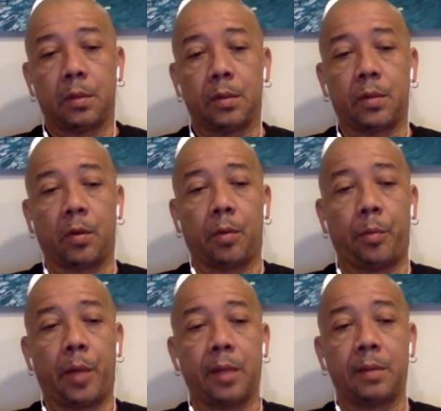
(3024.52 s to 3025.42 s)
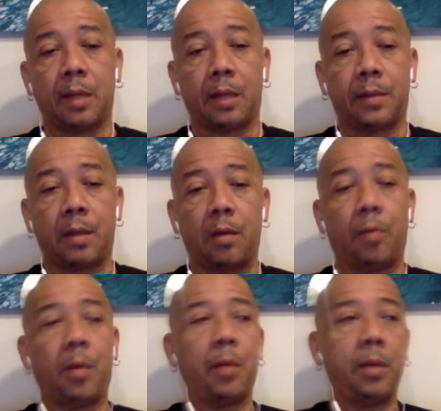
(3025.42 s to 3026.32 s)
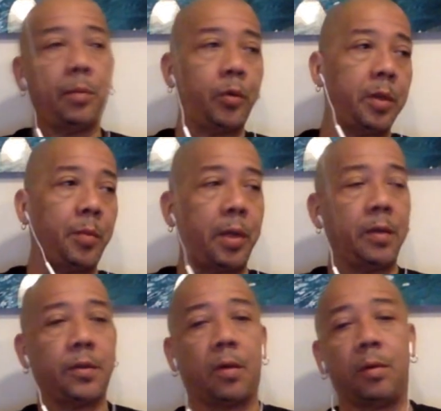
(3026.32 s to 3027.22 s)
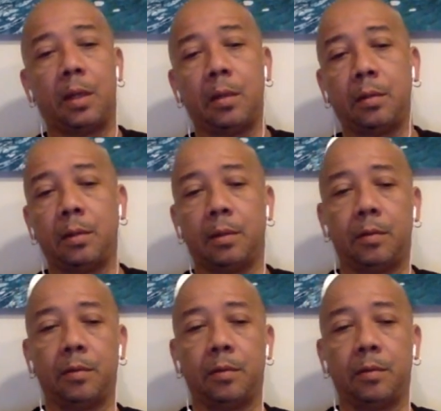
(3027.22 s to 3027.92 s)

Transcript: So Poison Dart say, oh, Bobby, put in by the sound and, you know,